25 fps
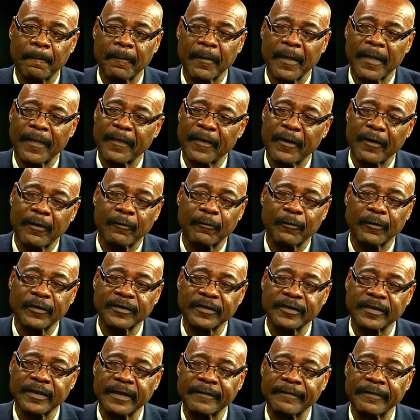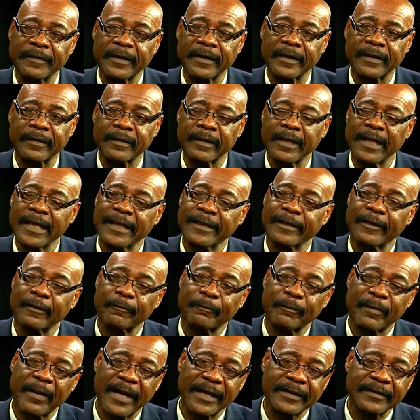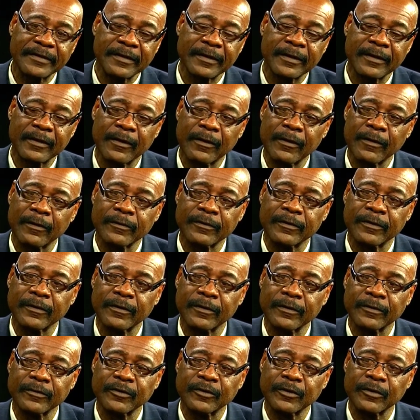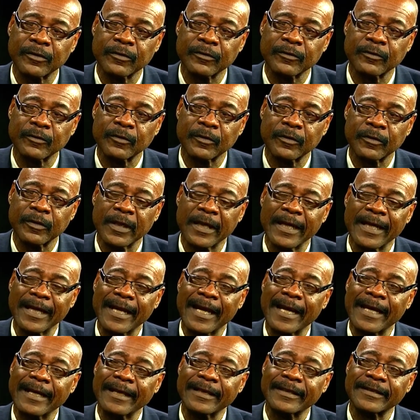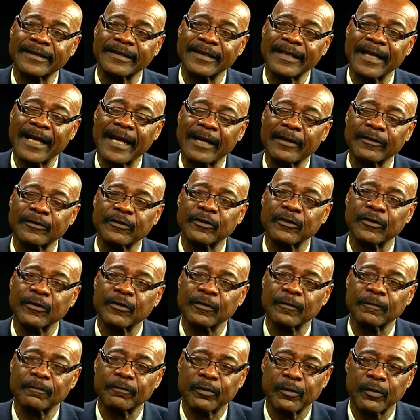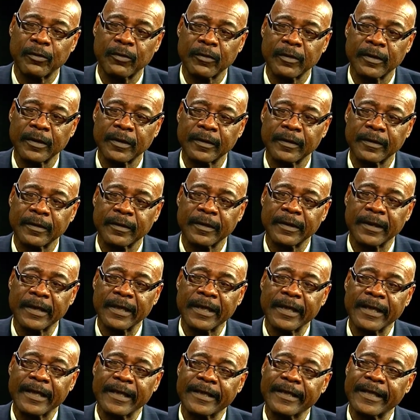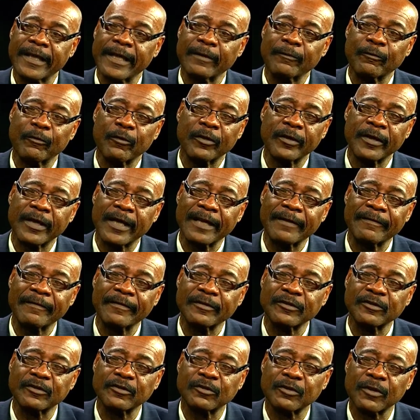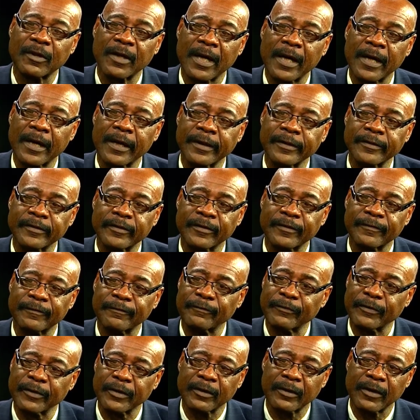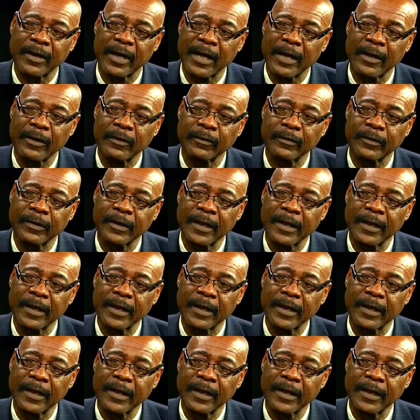They're receiving it. They're passing it on to their children. And it's now to the point that we're not even trying to figure out